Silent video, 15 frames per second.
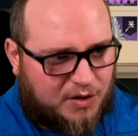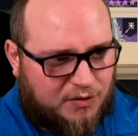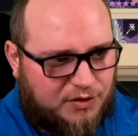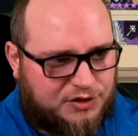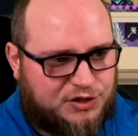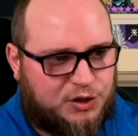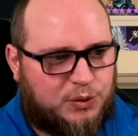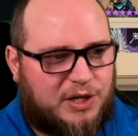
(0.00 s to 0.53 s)

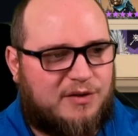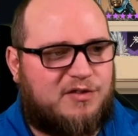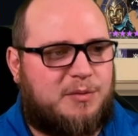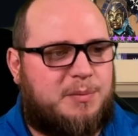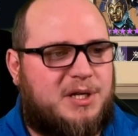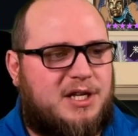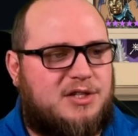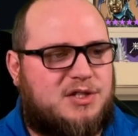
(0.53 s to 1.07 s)
the two
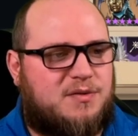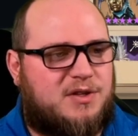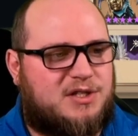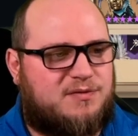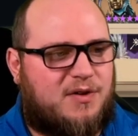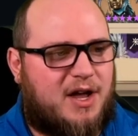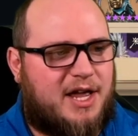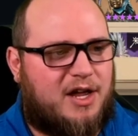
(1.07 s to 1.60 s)
MVPs of this
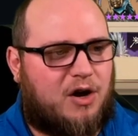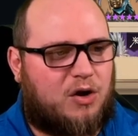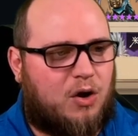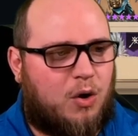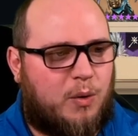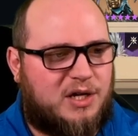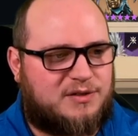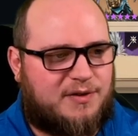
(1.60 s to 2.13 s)
fight are
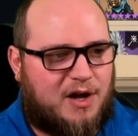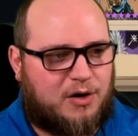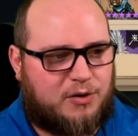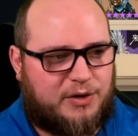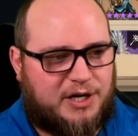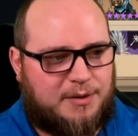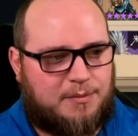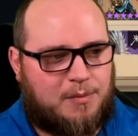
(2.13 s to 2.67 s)
always
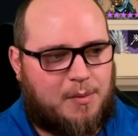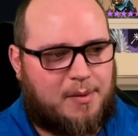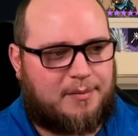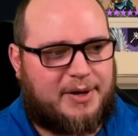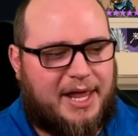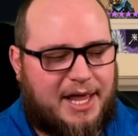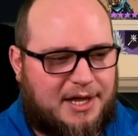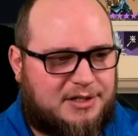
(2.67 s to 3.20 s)
Valkyrie
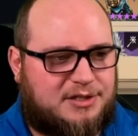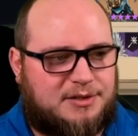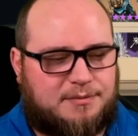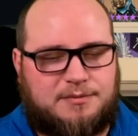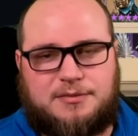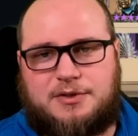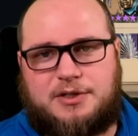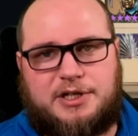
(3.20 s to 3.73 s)
and
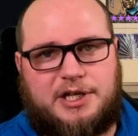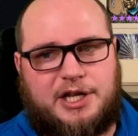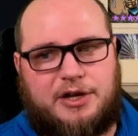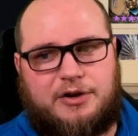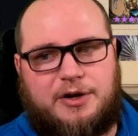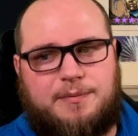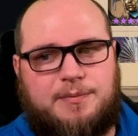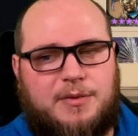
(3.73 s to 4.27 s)

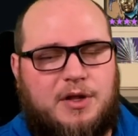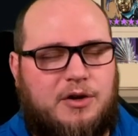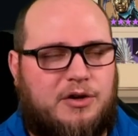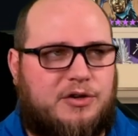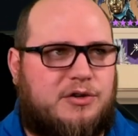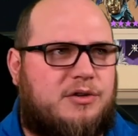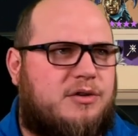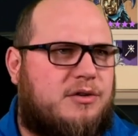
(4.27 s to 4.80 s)
Kira,
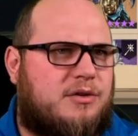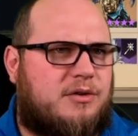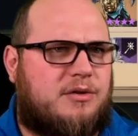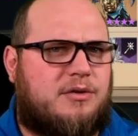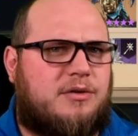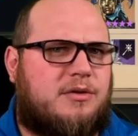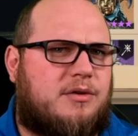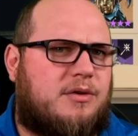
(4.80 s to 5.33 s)
or
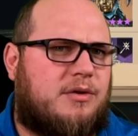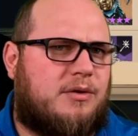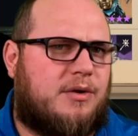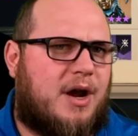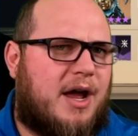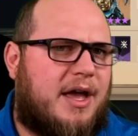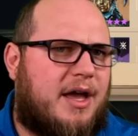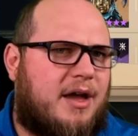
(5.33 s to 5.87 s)

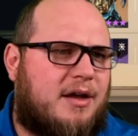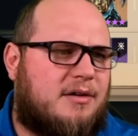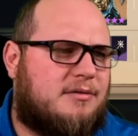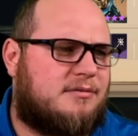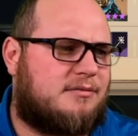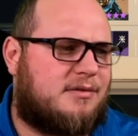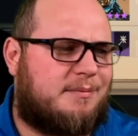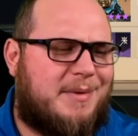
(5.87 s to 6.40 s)
Krya.
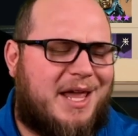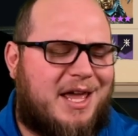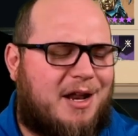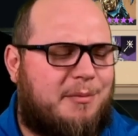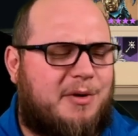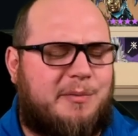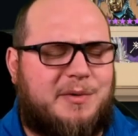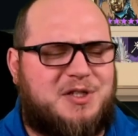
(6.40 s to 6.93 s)
Man,
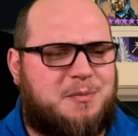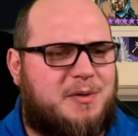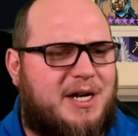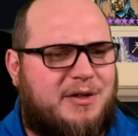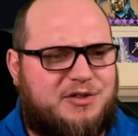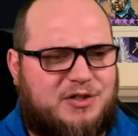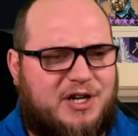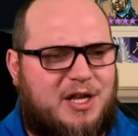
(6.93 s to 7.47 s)
I'm gonna
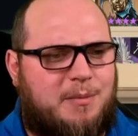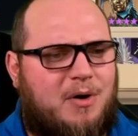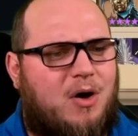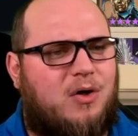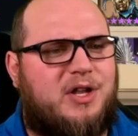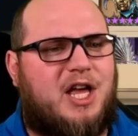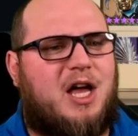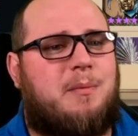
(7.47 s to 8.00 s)
mispronounce her name
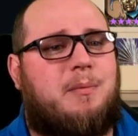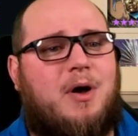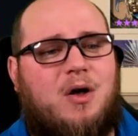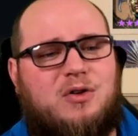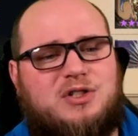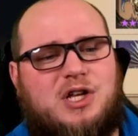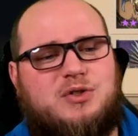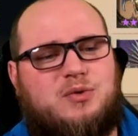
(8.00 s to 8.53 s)
all day. I
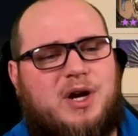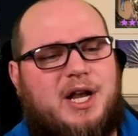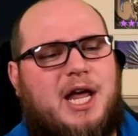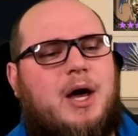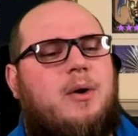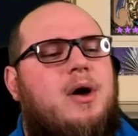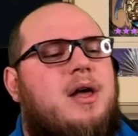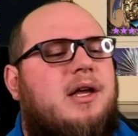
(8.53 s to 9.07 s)
apologize right
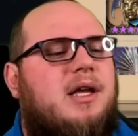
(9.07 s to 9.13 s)
now.